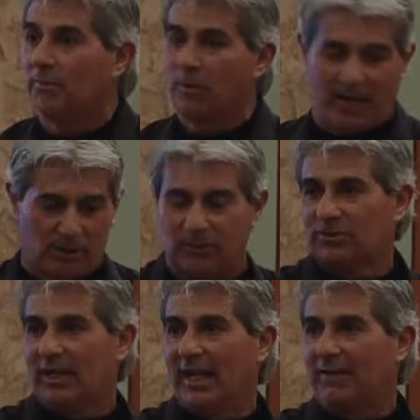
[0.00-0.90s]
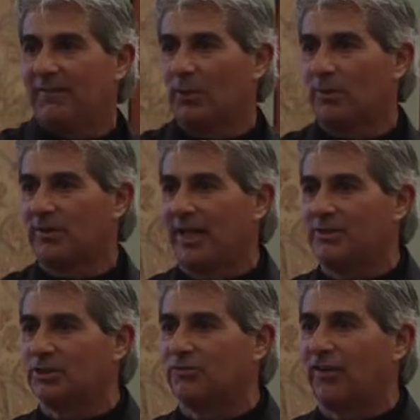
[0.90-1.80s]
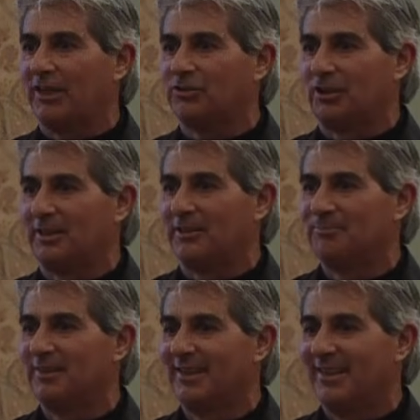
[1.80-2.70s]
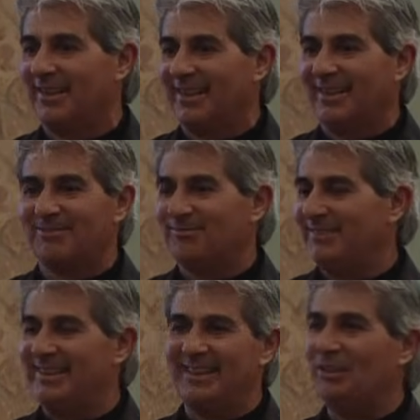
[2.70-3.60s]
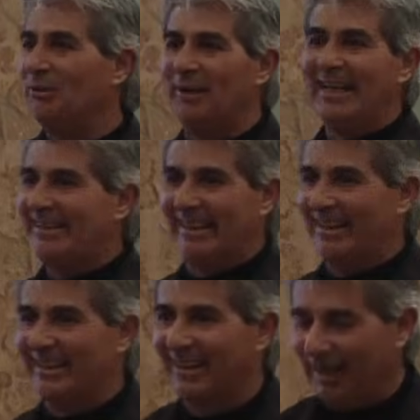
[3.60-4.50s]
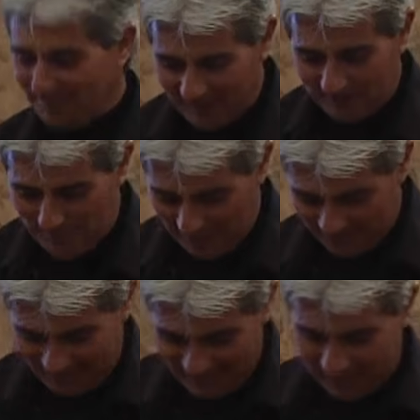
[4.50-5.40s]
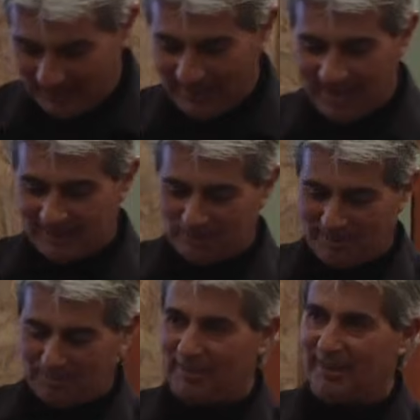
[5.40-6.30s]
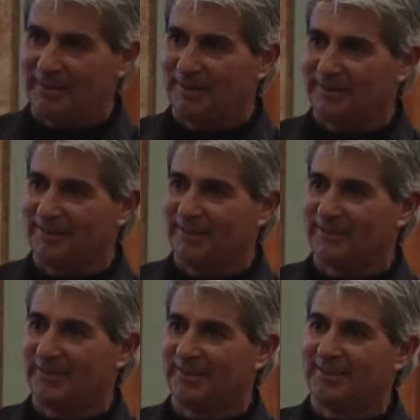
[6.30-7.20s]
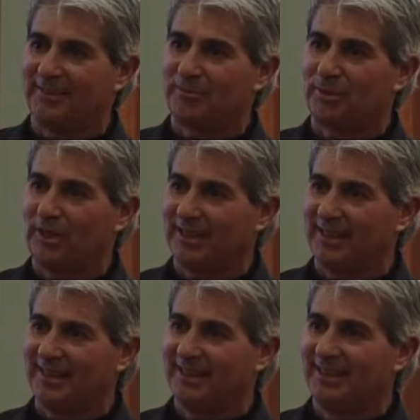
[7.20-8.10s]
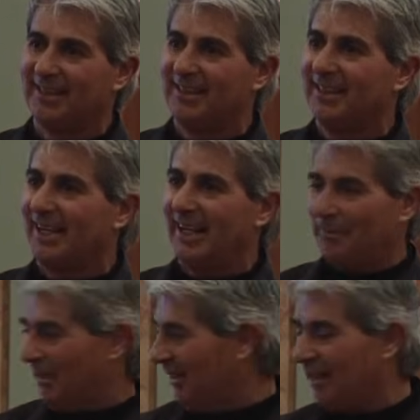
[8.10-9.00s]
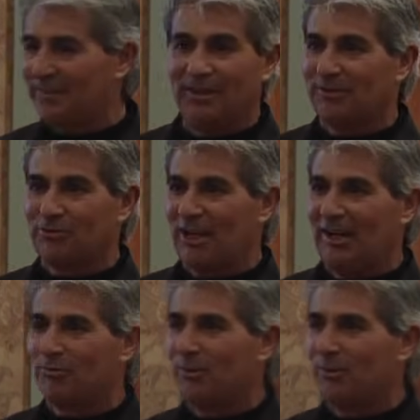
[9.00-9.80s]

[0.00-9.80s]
the arrow was laying there with like just flesh on it. You didn't do anything. I mean, it barely had. I had a little bit of blood on the broadhead, and I mean nothing on the shaft